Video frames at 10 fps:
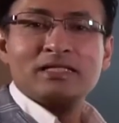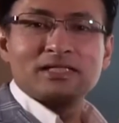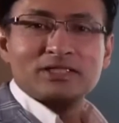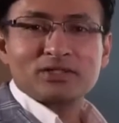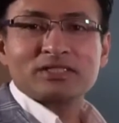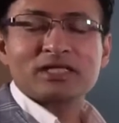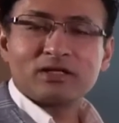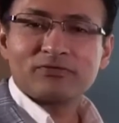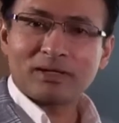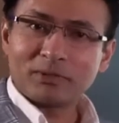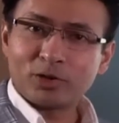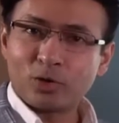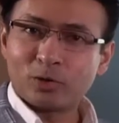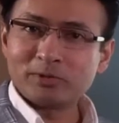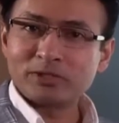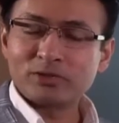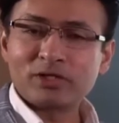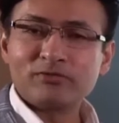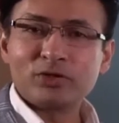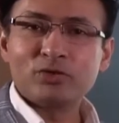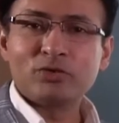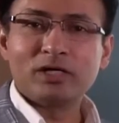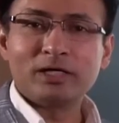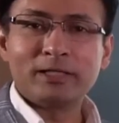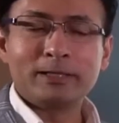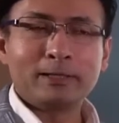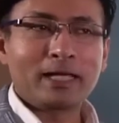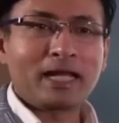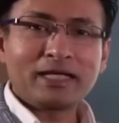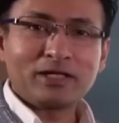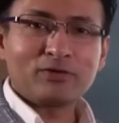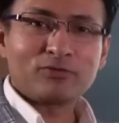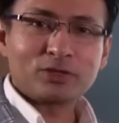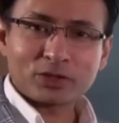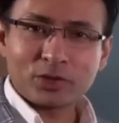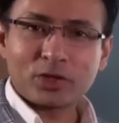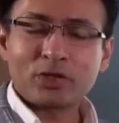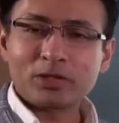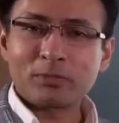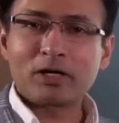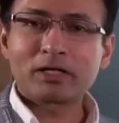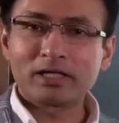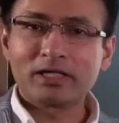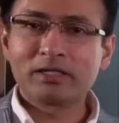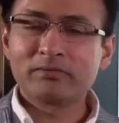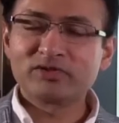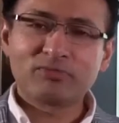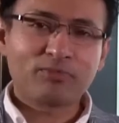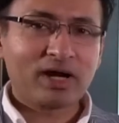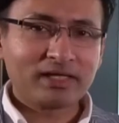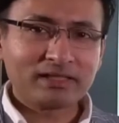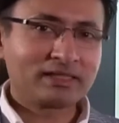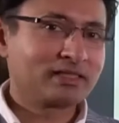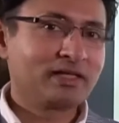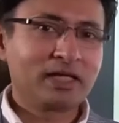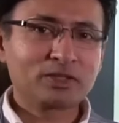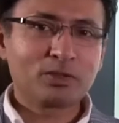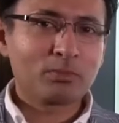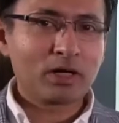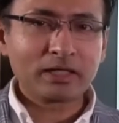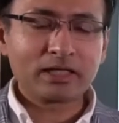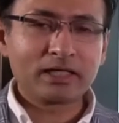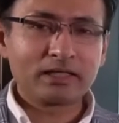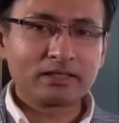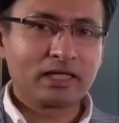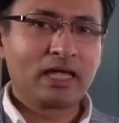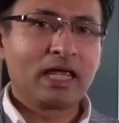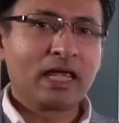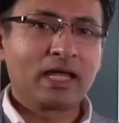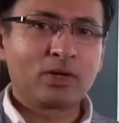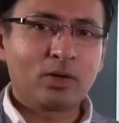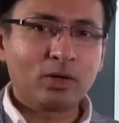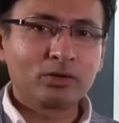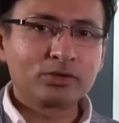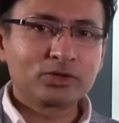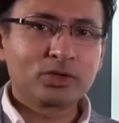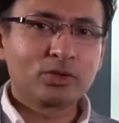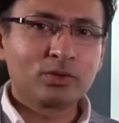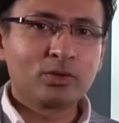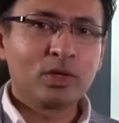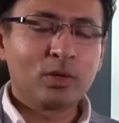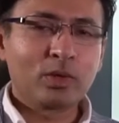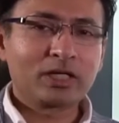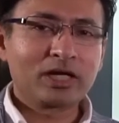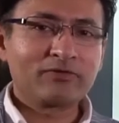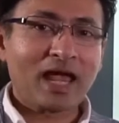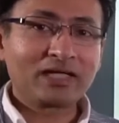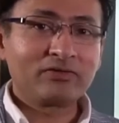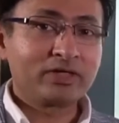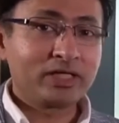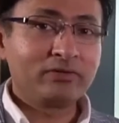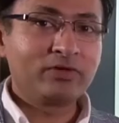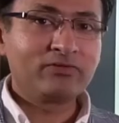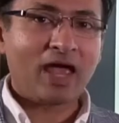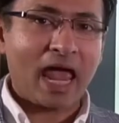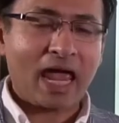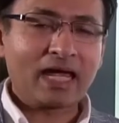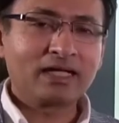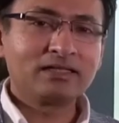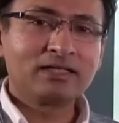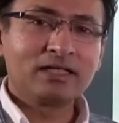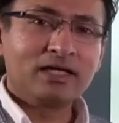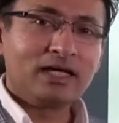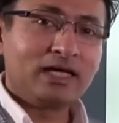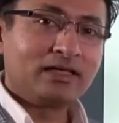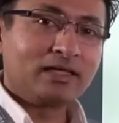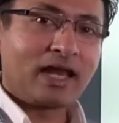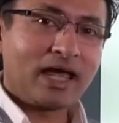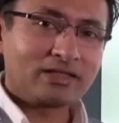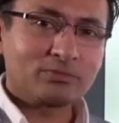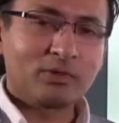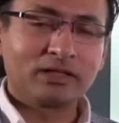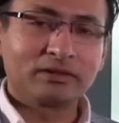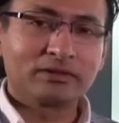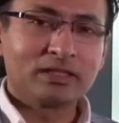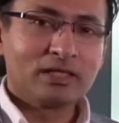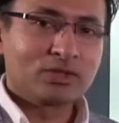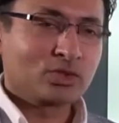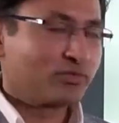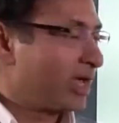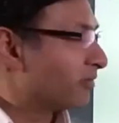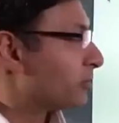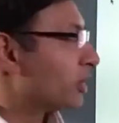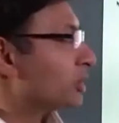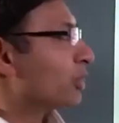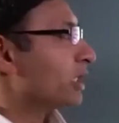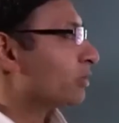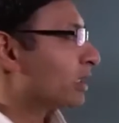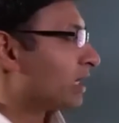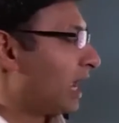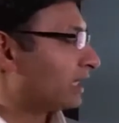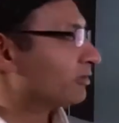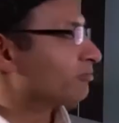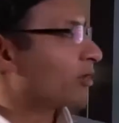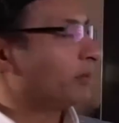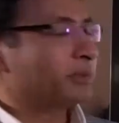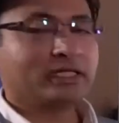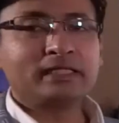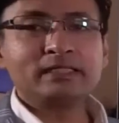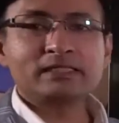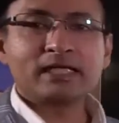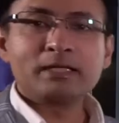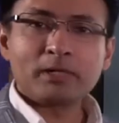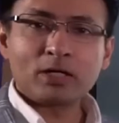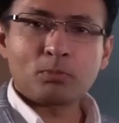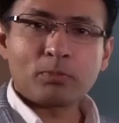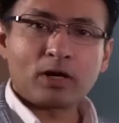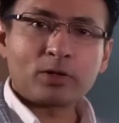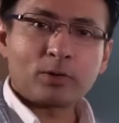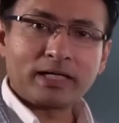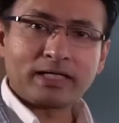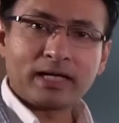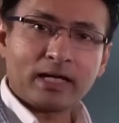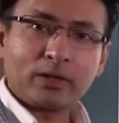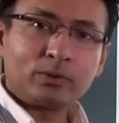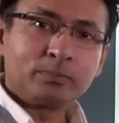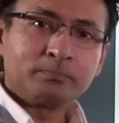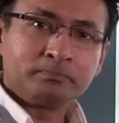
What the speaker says: just on single family homes to give you an idea of what's going on in the market in terms of price, days on the market, and also what kind of activity we've had in the last month. So we have about 21 active properties in Menlo Park right now